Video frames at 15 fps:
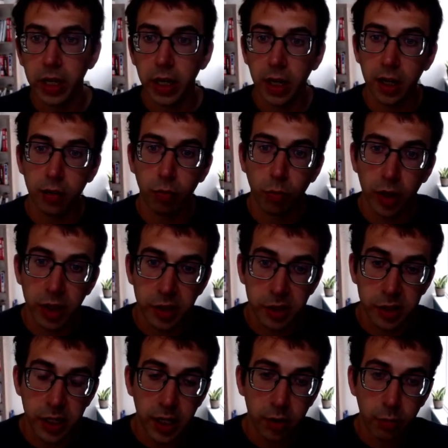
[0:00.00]
And
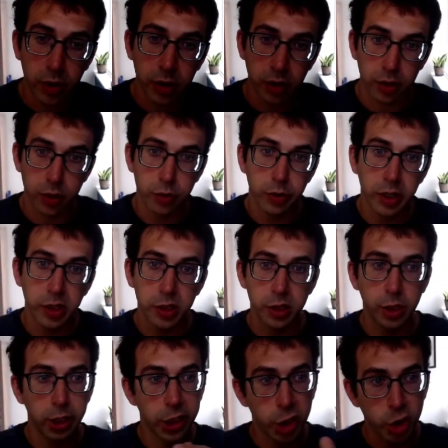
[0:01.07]
instead, what they're doing is they're
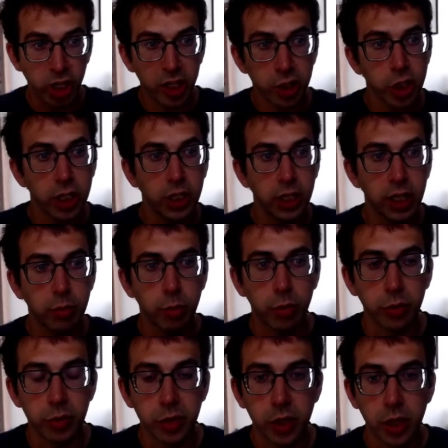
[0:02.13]
exchanging
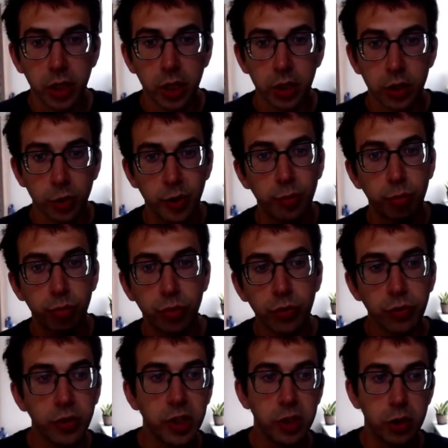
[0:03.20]
labels to improve
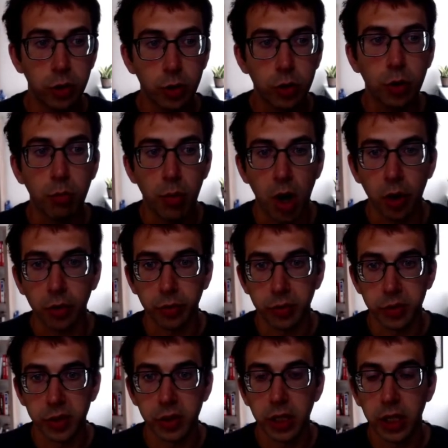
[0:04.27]
these local
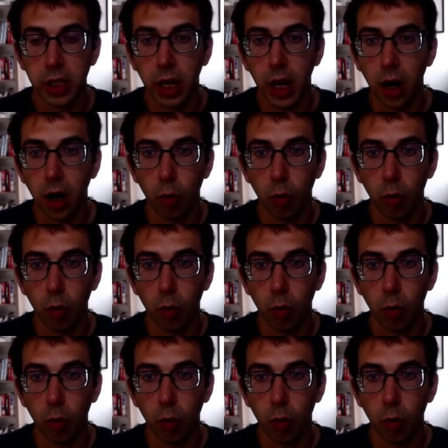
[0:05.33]
models uh,